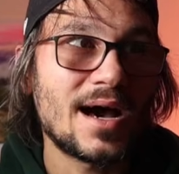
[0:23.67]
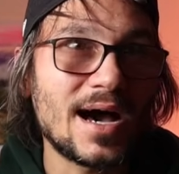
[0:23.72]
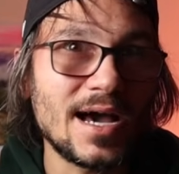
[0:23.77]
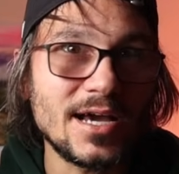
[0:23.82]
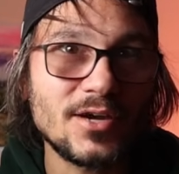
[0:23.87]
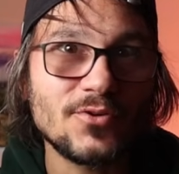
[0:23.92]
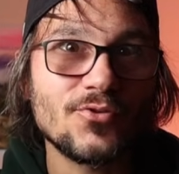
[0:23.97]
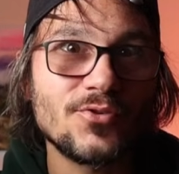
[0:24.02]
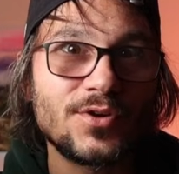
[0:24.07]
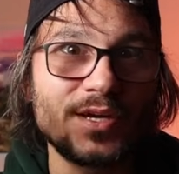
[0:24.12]

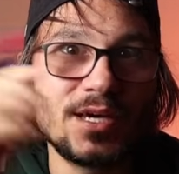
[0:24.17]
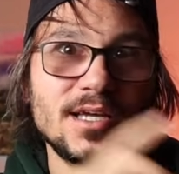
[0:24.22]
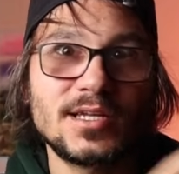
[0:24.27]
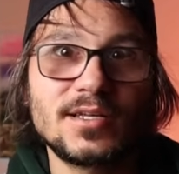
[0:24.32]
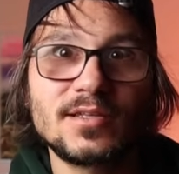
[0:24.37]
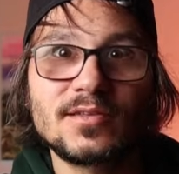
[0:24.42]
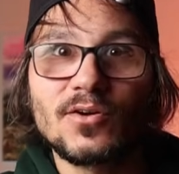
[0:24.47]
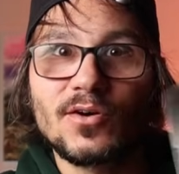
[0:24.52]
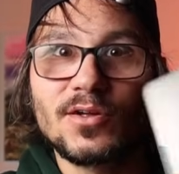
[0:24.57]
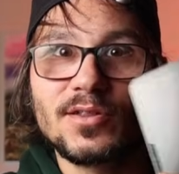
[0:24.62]
I
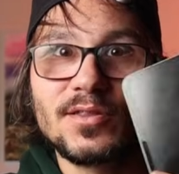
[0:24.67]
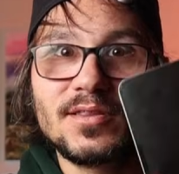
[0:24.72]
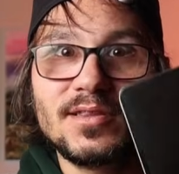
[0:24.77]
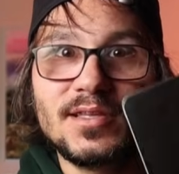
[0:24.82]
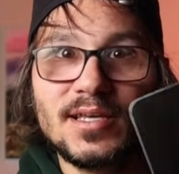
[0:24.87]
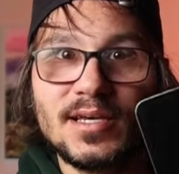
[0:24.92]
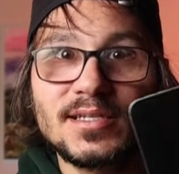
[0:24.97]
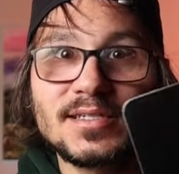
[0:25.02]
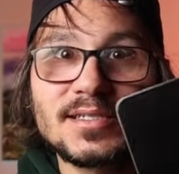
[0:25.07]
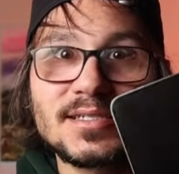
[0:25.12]
created on
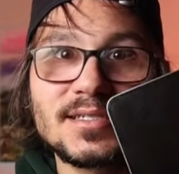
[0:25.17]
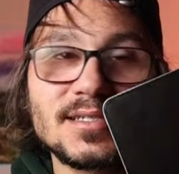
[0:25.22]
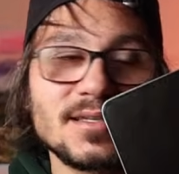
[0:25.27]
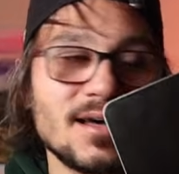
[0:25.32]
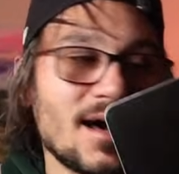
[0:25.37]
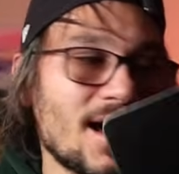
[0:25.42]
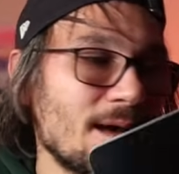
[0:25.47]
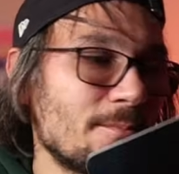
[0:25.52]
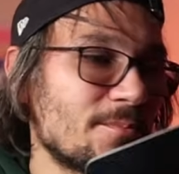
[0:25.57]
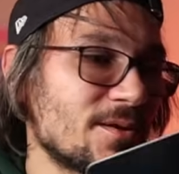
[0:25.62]
this
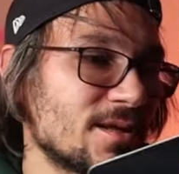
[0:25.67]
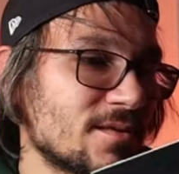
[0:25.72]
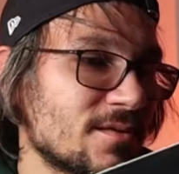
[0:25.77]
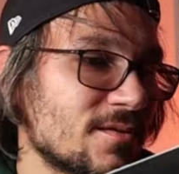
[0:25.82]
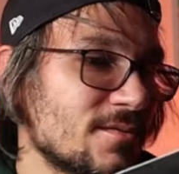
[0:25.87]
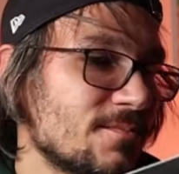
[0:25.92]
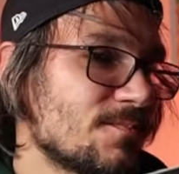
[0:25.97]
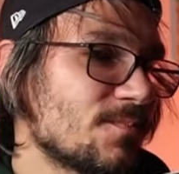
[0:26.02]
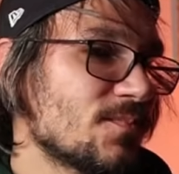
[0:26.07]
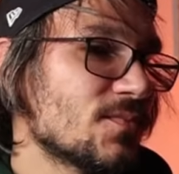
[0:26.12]

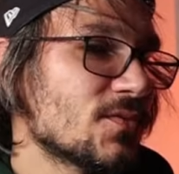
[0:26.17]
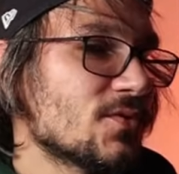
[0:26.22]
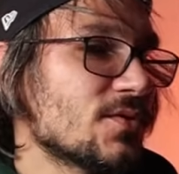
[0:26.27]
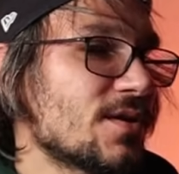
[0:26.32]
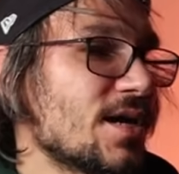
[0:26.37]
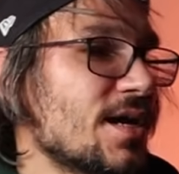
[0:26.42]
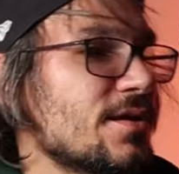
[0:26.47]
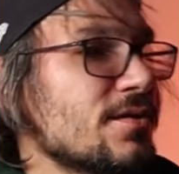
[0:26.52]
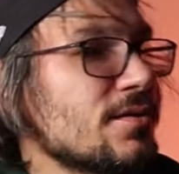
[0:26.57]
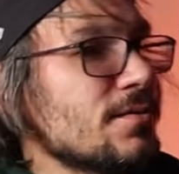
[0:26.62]
iPad.
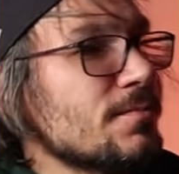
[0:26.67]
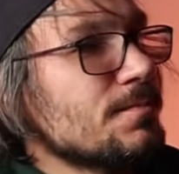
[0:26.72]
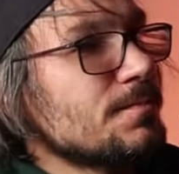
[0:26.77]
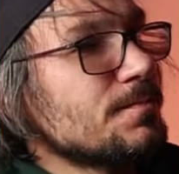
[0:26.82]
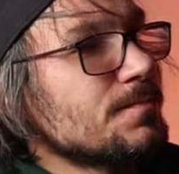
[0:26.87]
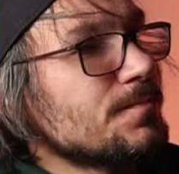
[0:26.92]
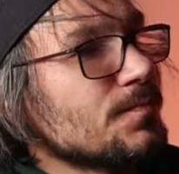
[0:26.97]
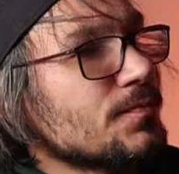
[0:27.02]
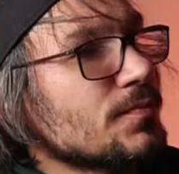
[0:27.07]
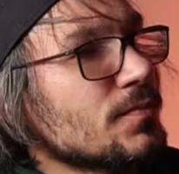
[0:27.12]
Together
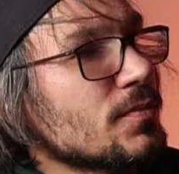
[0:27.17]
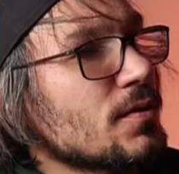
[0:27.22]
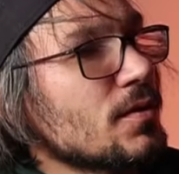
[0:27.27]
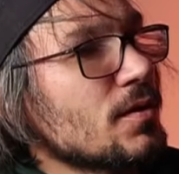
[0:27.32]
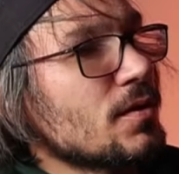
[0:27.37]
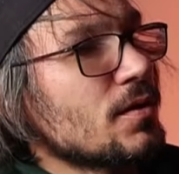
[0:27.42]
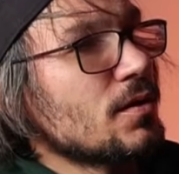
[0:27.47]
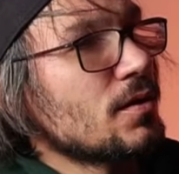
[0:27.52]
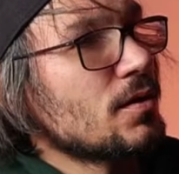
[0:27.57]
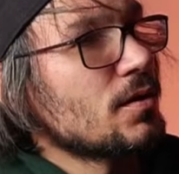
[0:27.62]

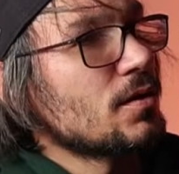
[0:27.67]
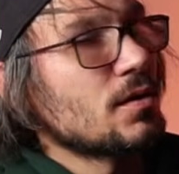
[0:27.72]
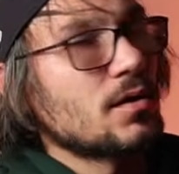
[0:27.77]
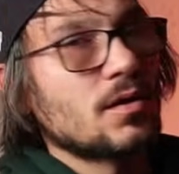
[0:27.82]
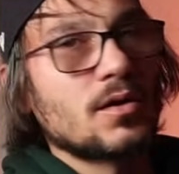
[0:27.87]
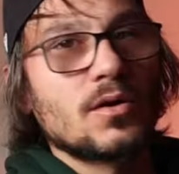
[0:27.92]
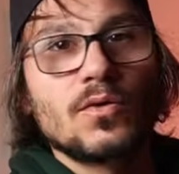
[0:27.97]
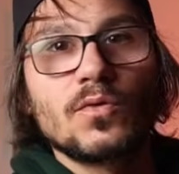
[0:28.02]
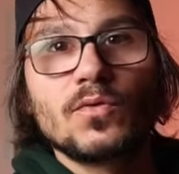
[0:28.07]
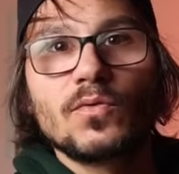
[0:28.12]

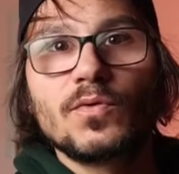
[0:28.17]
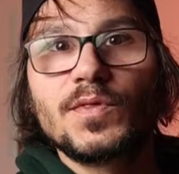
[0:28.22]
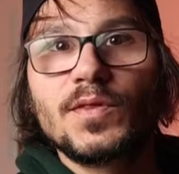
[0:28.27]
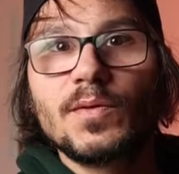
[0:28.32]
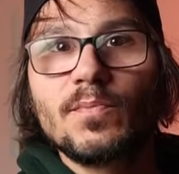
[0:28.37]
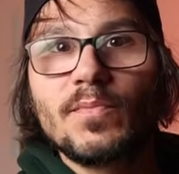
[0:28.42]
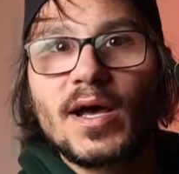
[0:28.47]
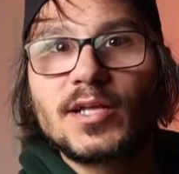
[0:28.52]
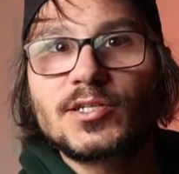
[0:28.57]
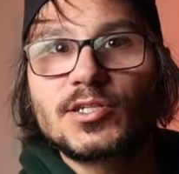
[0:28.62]
with the
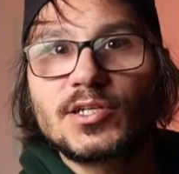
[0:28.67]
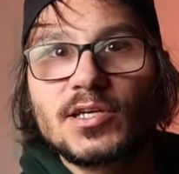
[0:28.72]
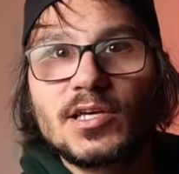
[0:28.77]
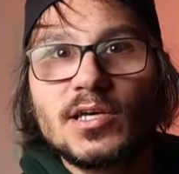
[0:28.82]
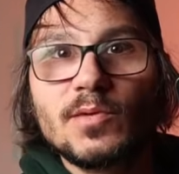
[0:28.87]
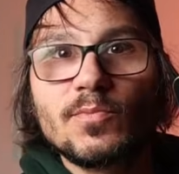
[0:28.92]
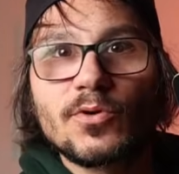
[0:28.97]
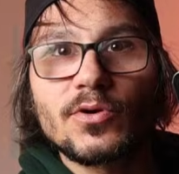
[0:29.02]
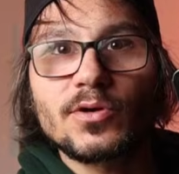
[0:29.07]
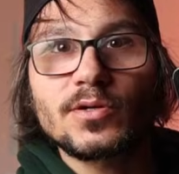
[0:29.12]
Magic
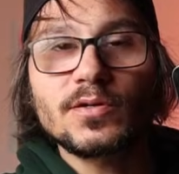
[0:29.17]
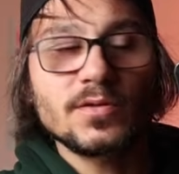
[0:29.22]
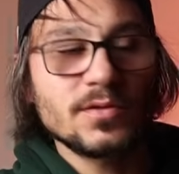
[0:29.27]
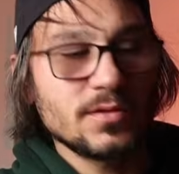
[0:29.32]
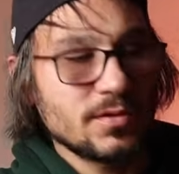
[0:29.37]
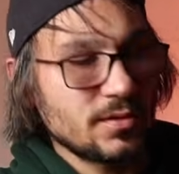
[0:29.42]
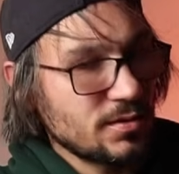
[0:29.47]
Keyboard,